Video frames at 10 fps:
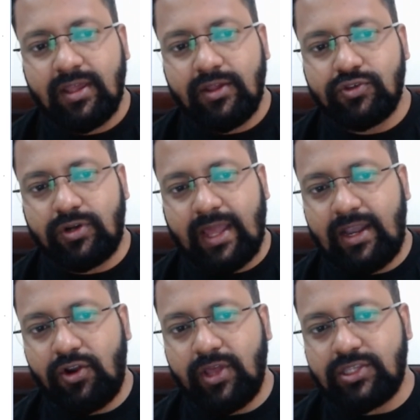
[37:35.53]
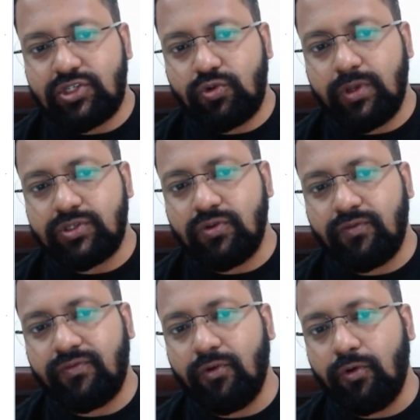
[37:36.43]
So dilute
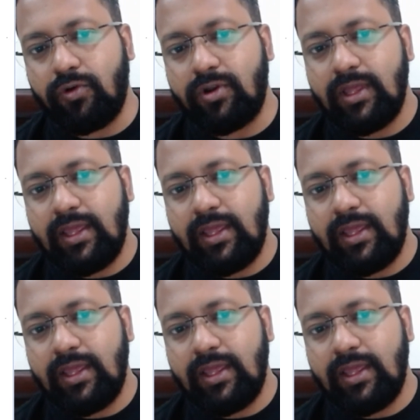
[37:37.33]
H2SO4